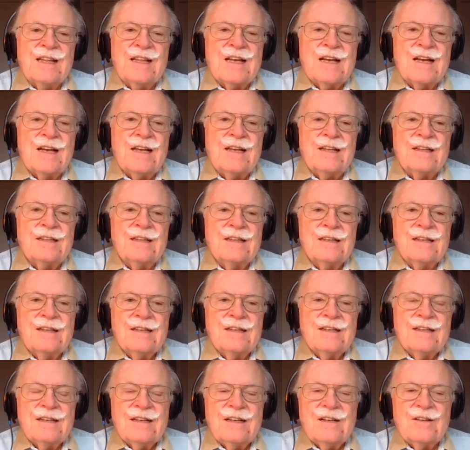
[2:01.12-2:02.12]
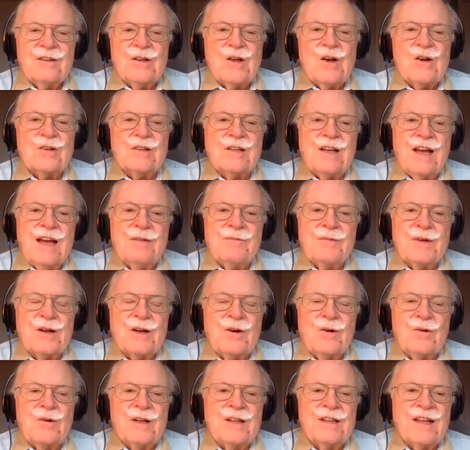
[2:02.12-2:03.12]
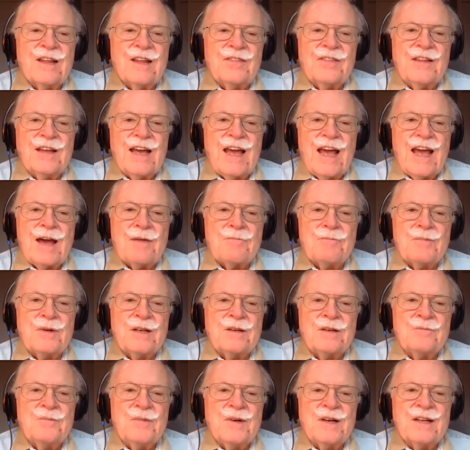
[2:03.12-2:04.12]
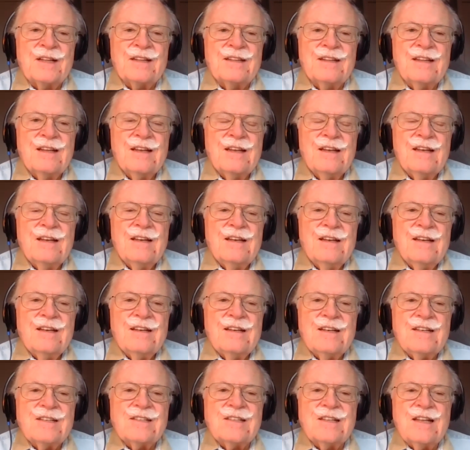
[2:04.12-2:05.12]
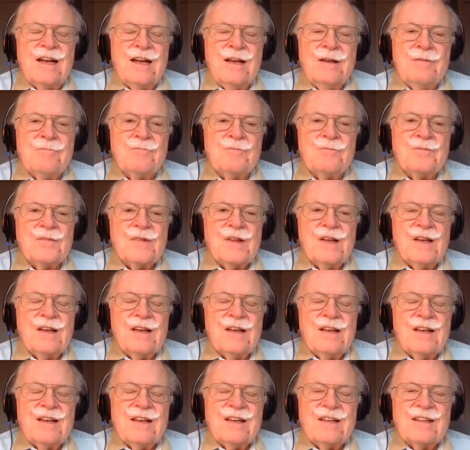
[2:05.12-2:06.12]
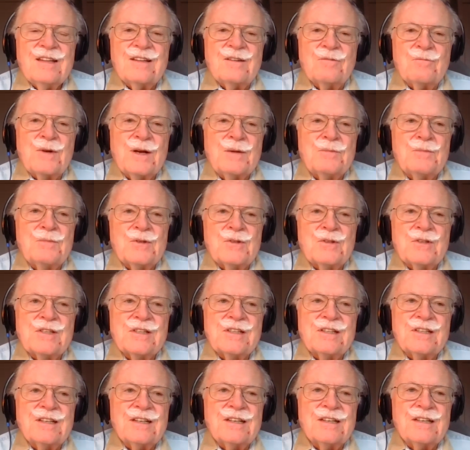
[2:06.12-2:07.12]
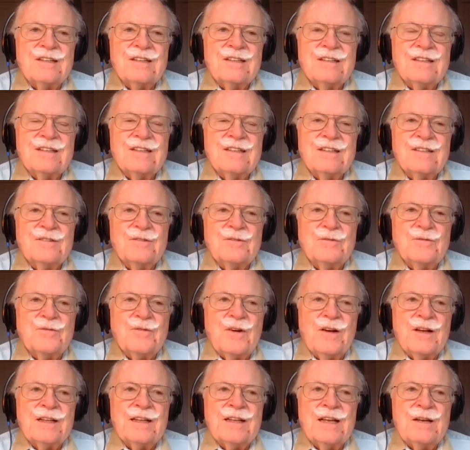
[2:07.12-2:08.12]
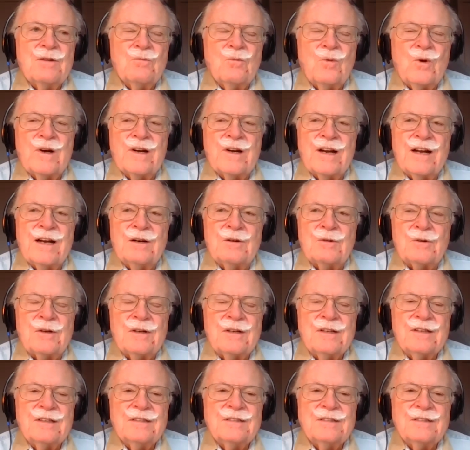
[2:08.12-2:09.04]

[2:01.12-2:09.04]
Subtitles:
line a long time ago, and nothing happened. But this time, the rebels finally won out.